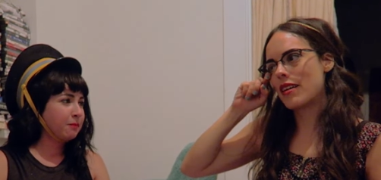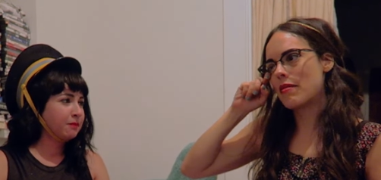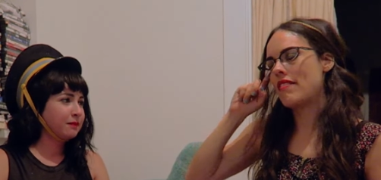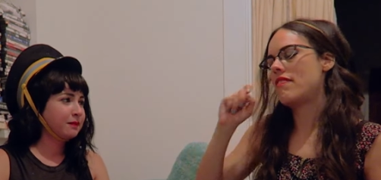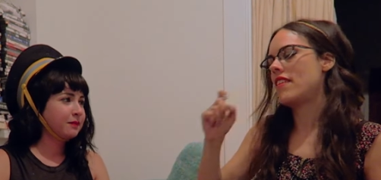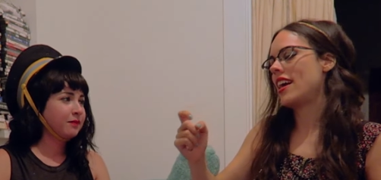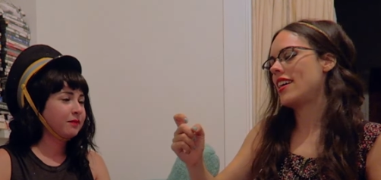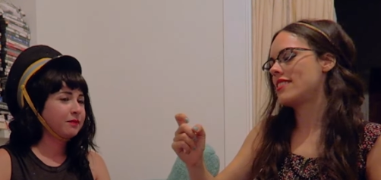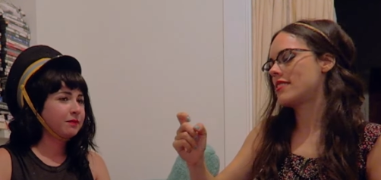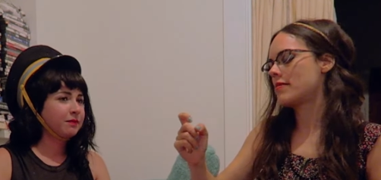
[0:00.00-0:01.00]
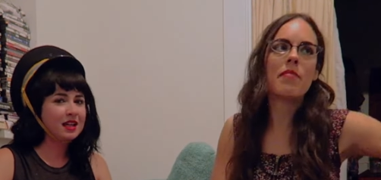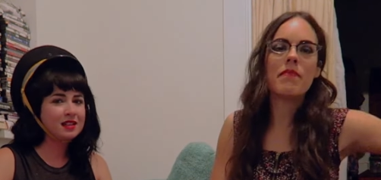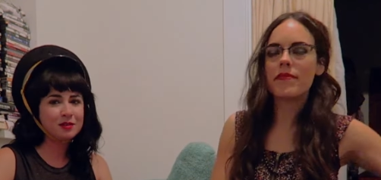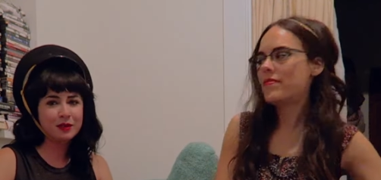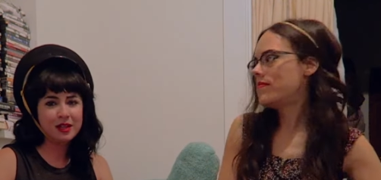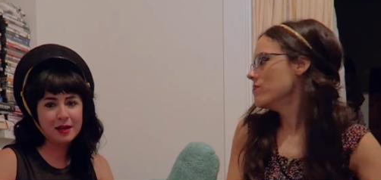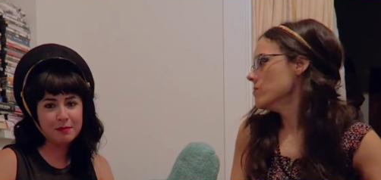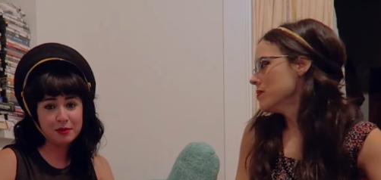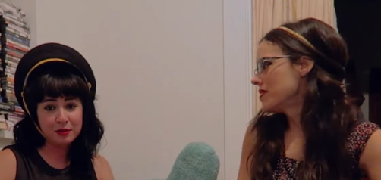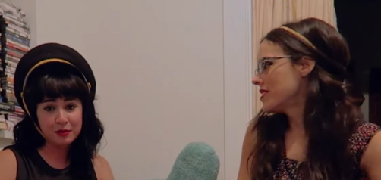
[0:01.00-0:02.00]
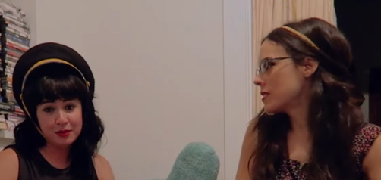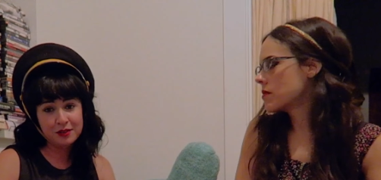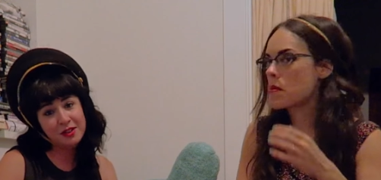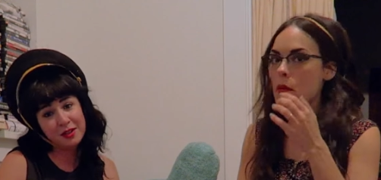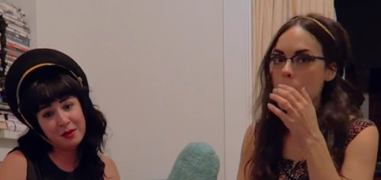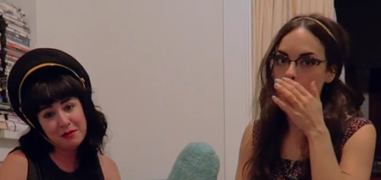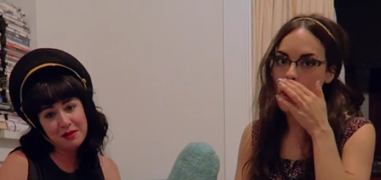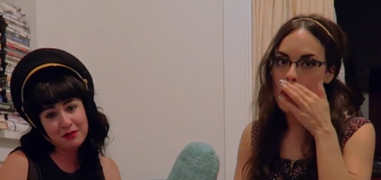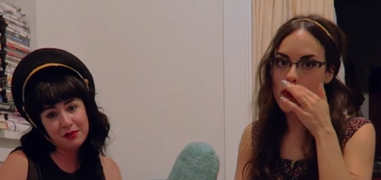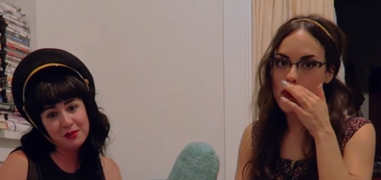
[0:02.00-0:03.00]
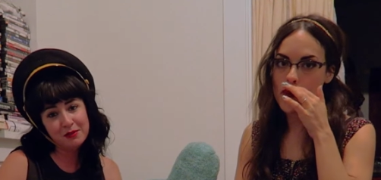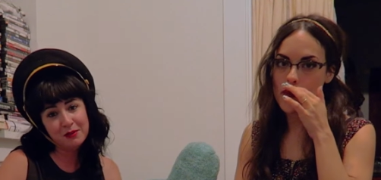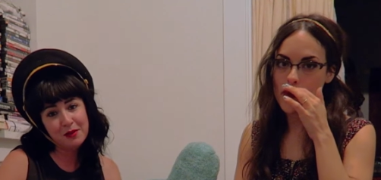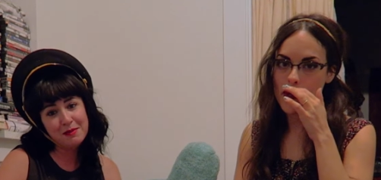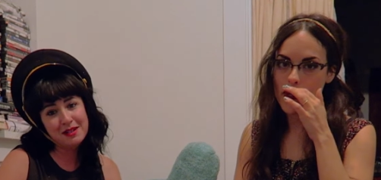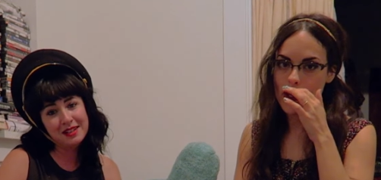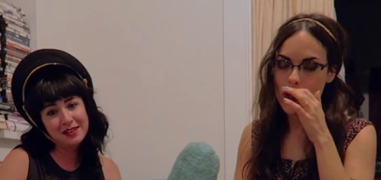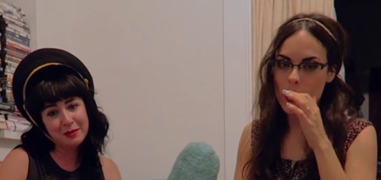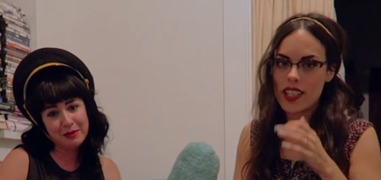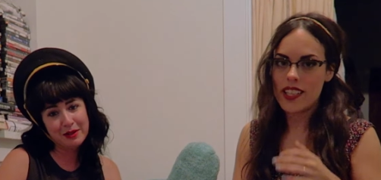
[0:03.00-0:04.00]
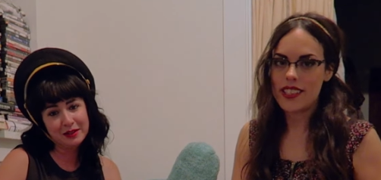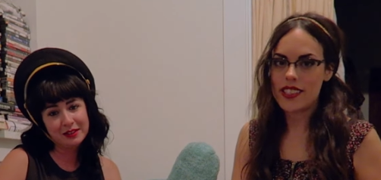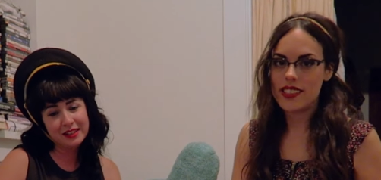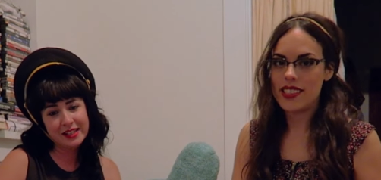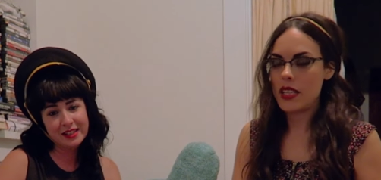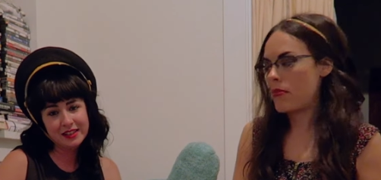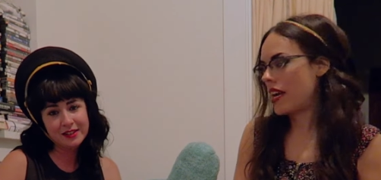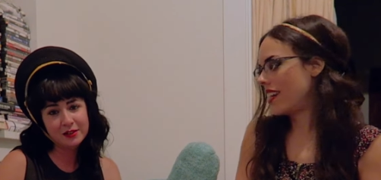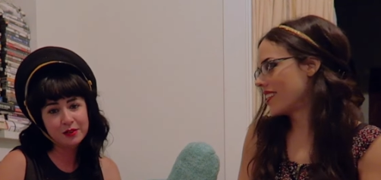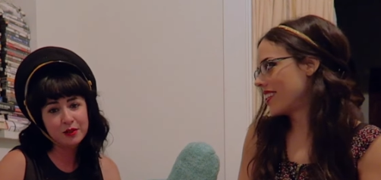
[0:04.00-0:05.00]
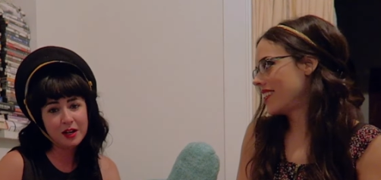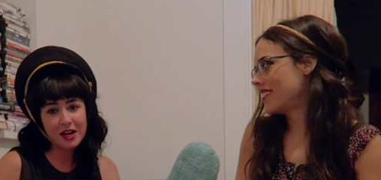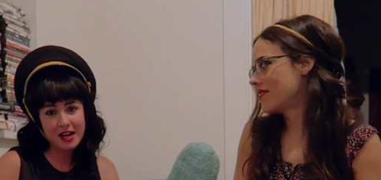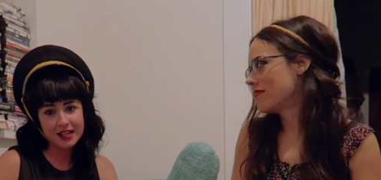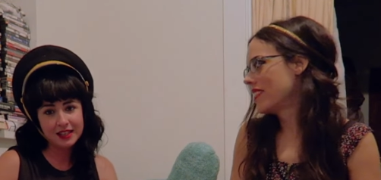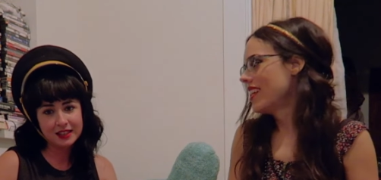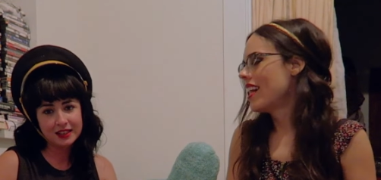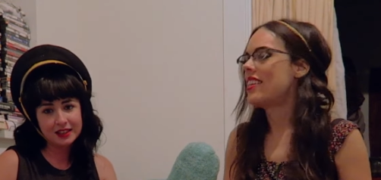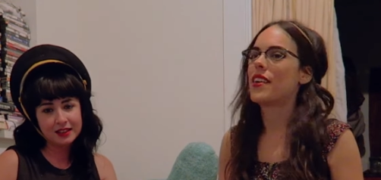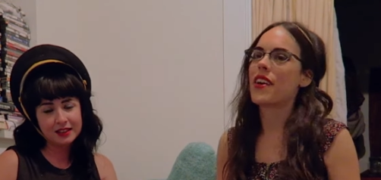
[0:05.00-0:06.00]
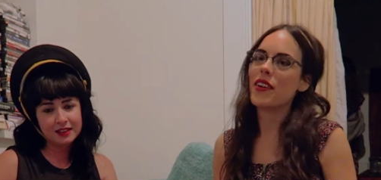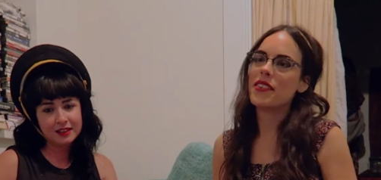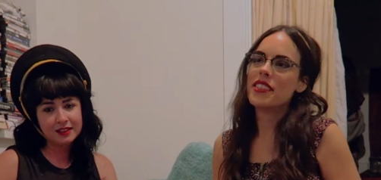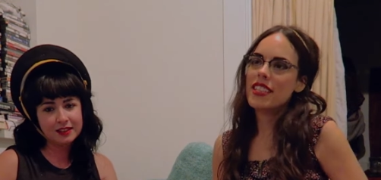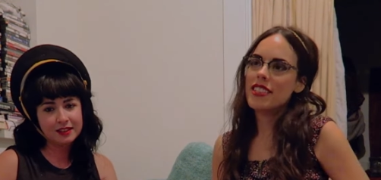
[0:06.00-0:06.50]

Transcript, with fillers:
Speaker 1: down my face.
Speaker 2: That's what happens when you stare at me for 4 minutes, apparently.
Speaker 1: Apparently. You cry. And you go,